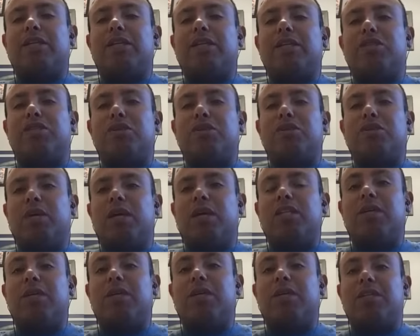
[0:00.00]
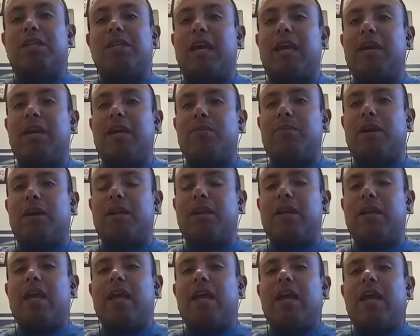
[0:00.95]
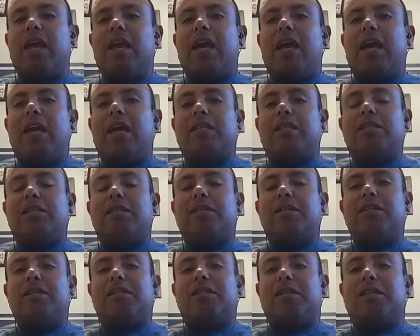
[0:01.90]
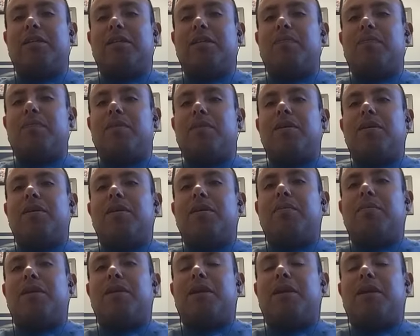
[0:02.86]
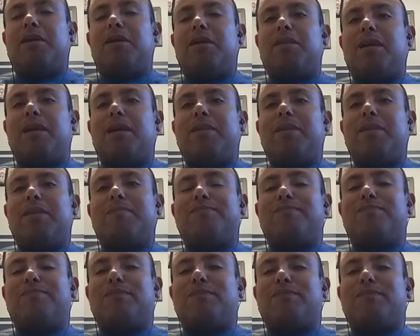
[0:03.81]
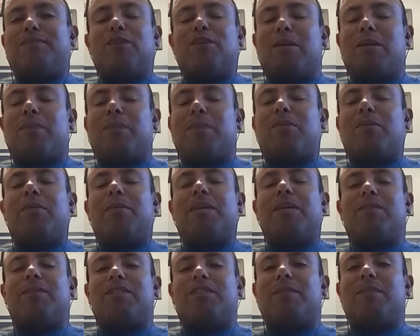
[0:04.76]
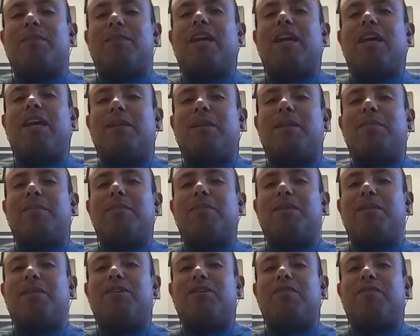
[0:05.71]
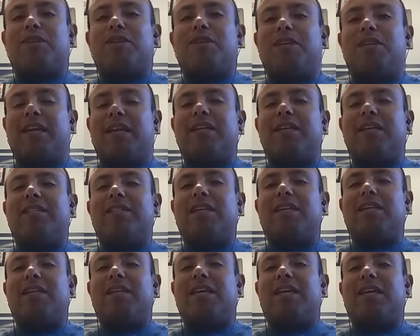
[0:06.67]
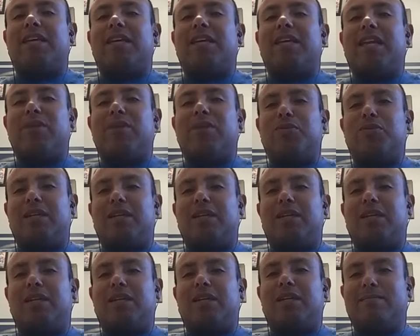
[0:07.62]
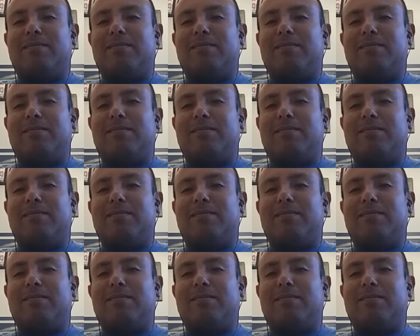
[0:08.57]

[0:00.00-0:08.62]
Yankees do well, especially A-Rod, and it's good to see. But other than that, that's the first time I'll probably ever say in my life that I'm going to be cheering for the Yankees and A-Rod to do well.